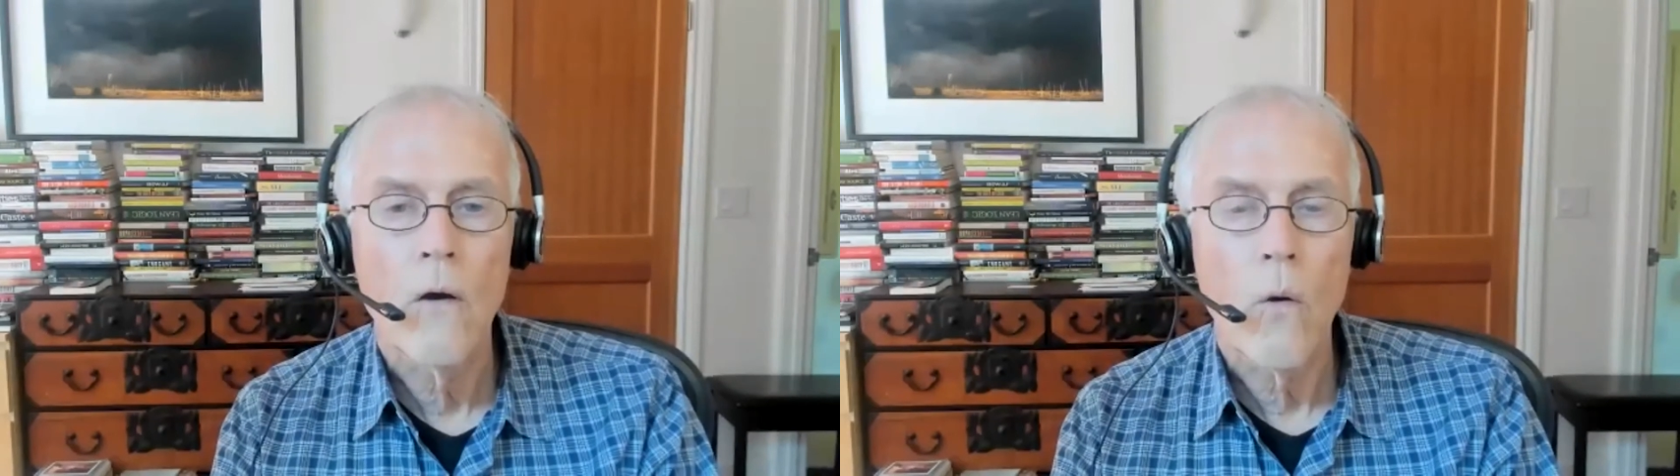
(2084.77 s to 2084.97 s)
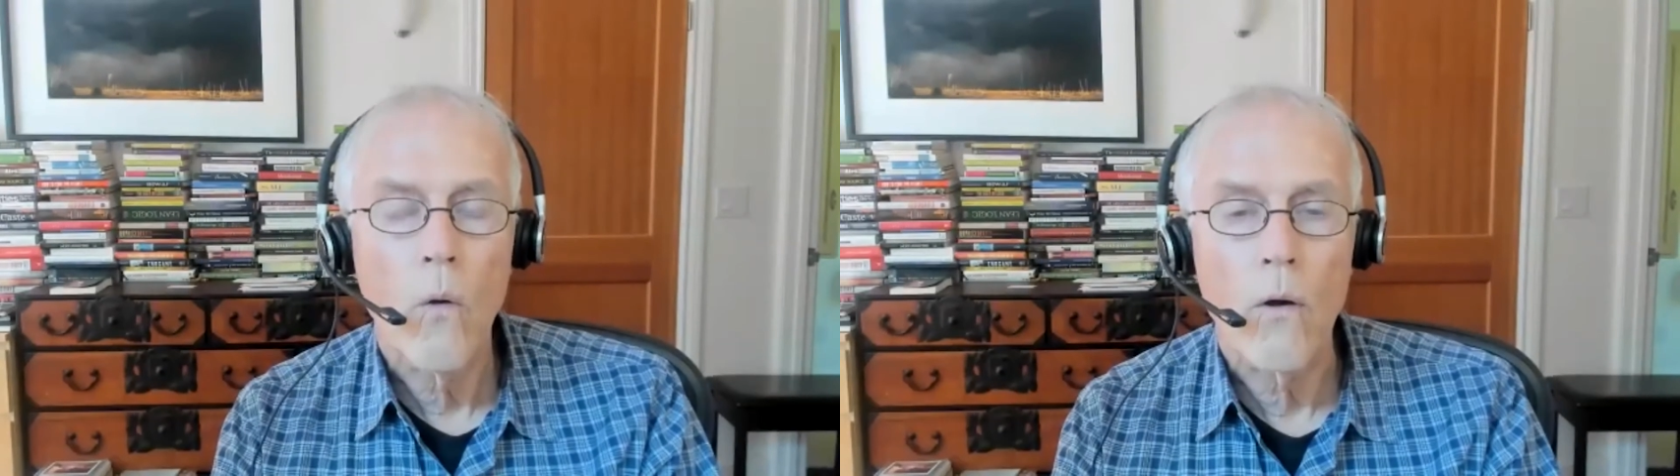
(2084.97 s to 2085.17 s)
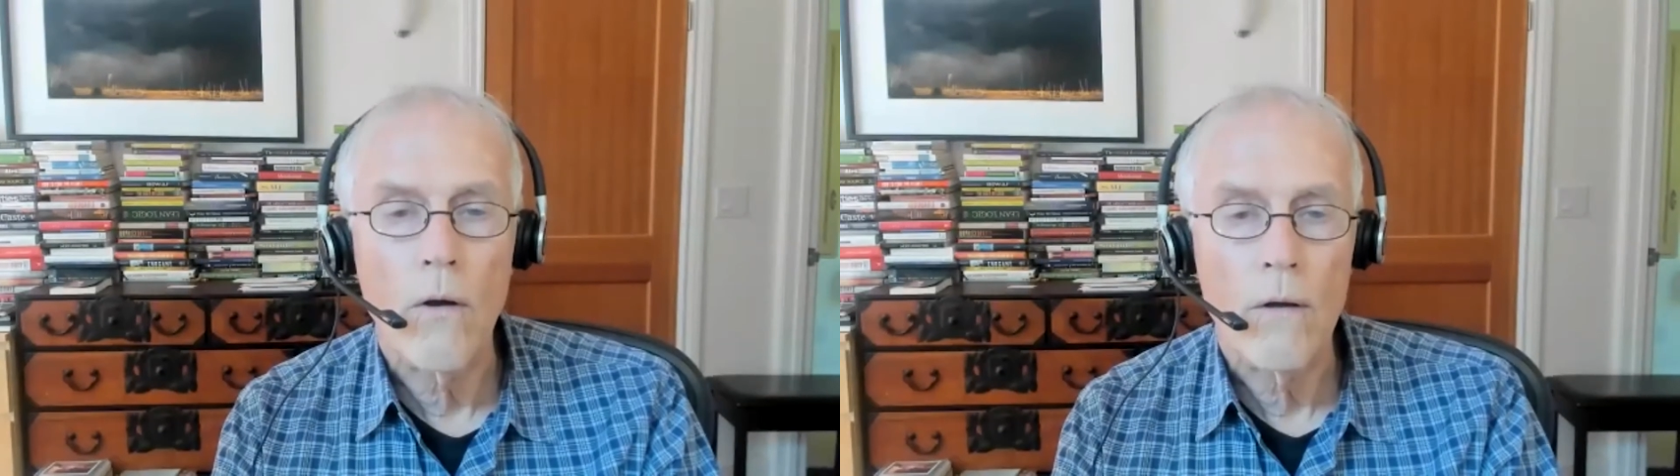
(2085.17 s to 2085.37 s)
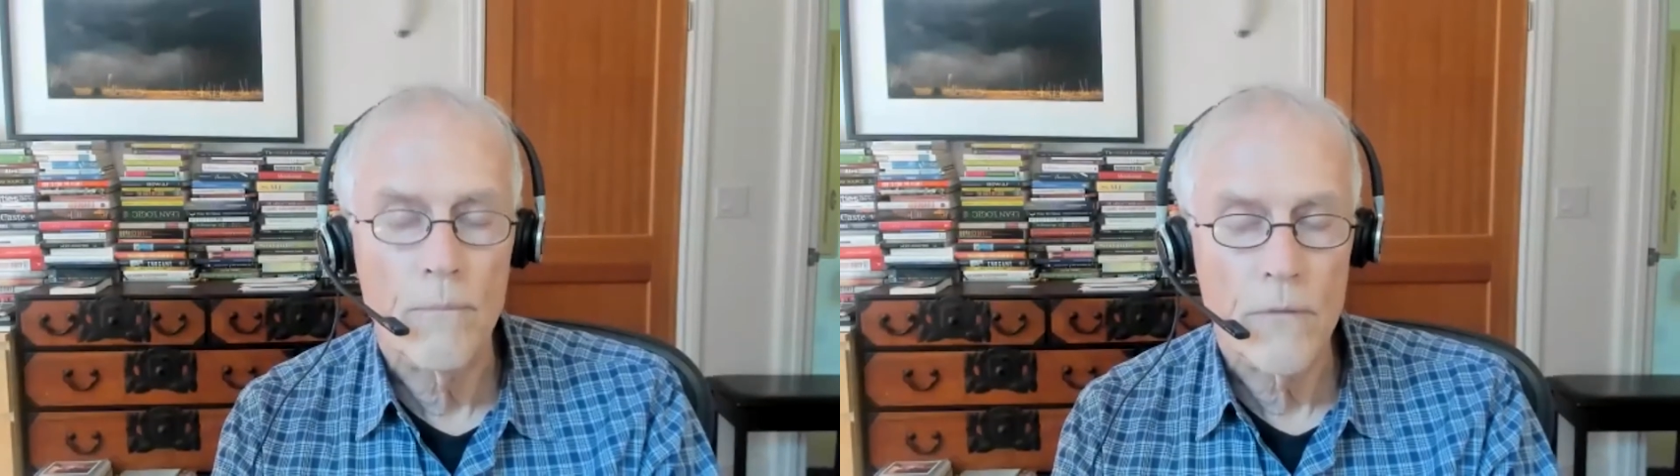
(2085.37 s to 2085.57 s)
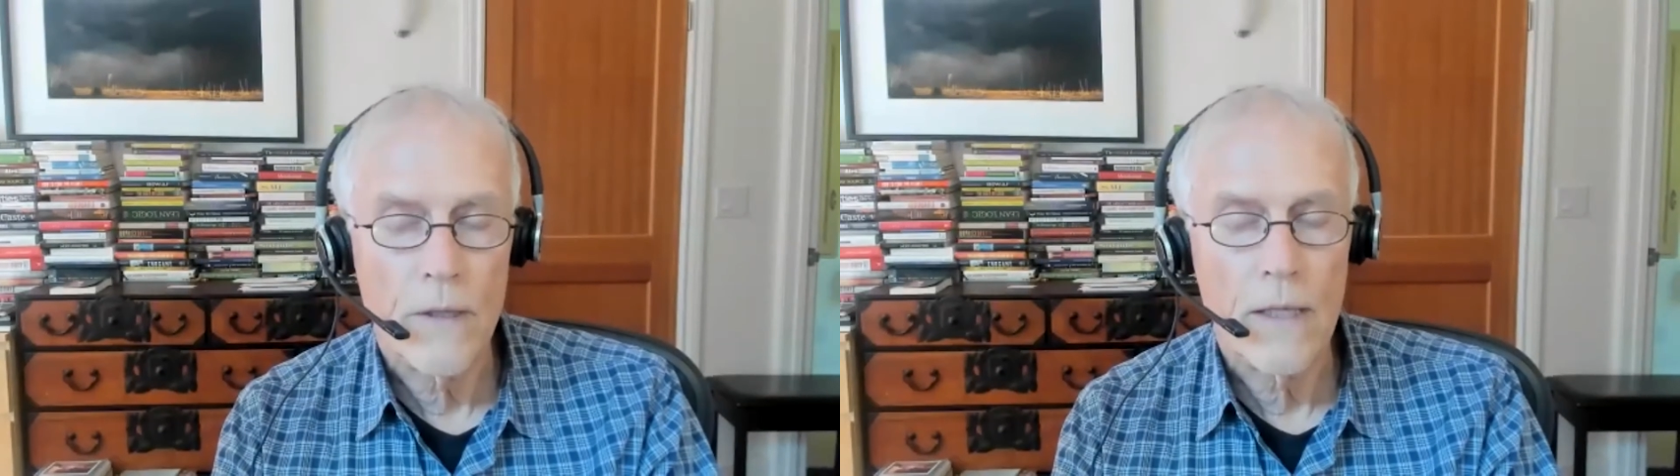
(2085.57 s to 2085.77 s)
Or
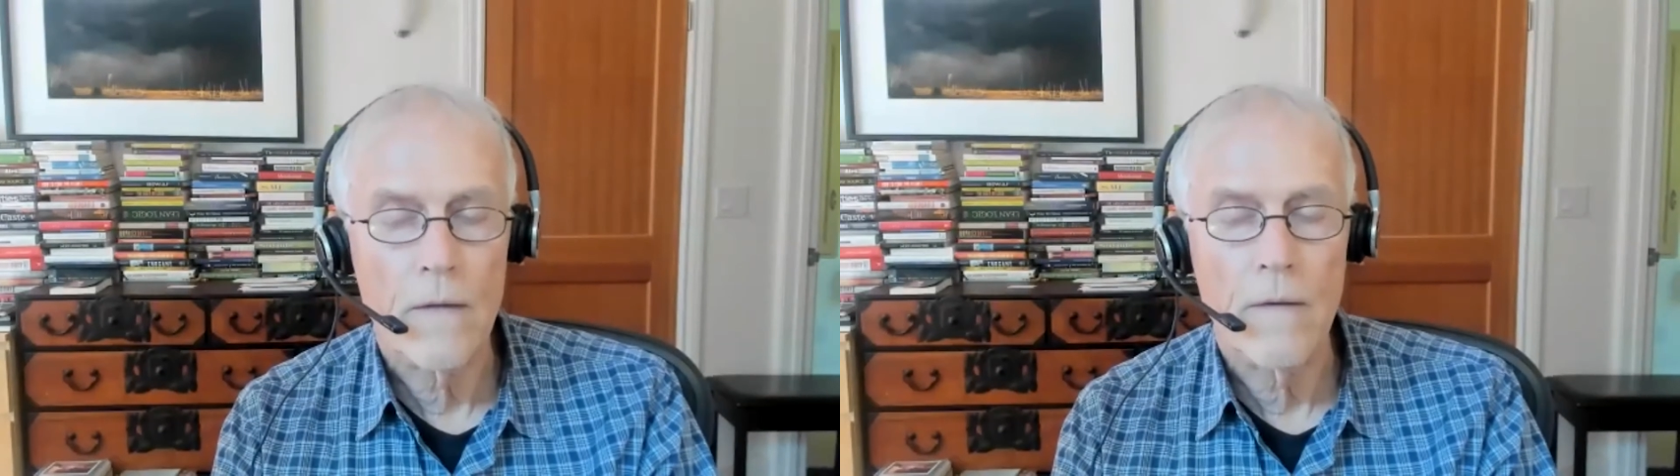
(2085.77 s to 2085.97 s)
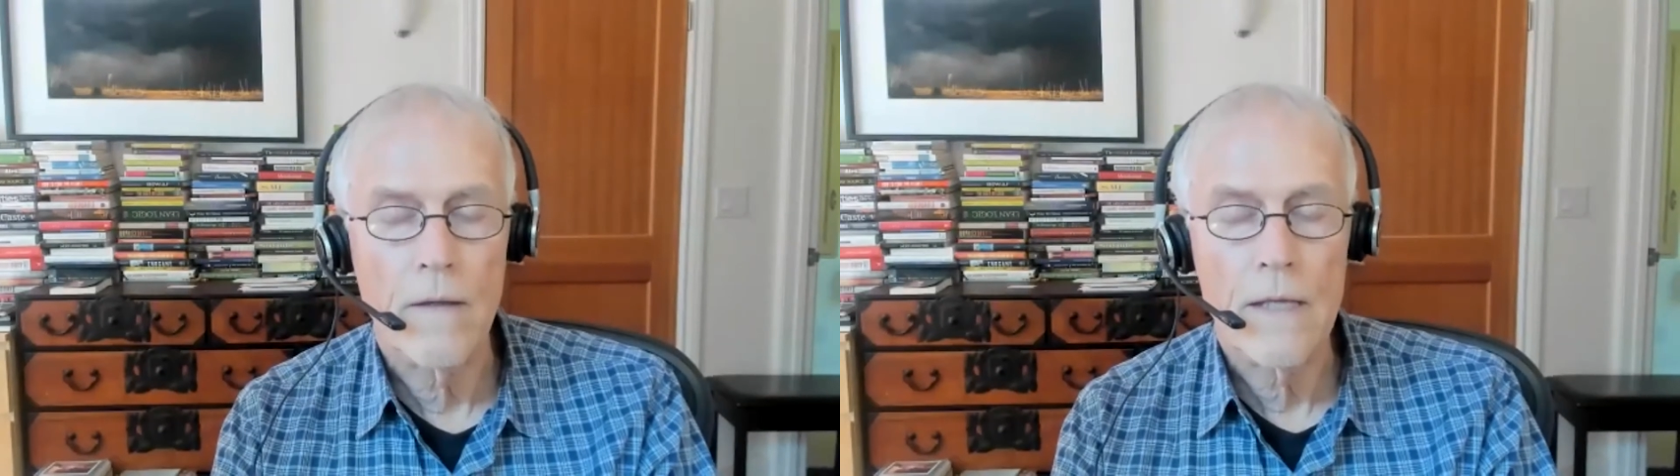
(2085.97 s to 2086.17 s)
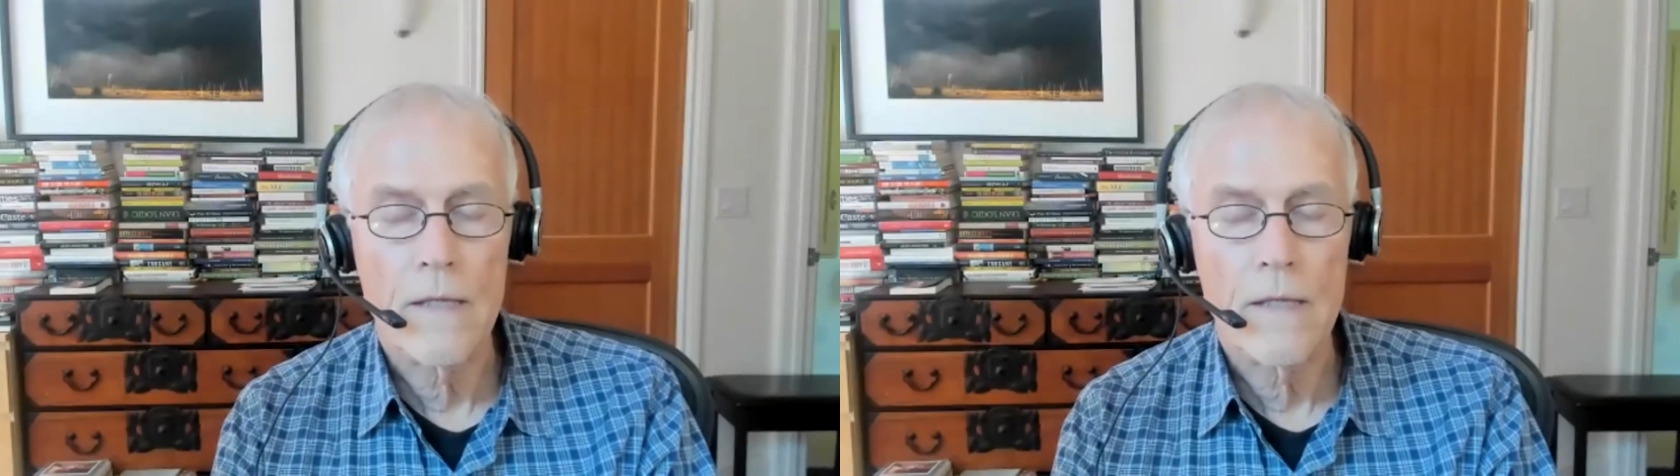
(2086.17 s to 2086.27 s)
and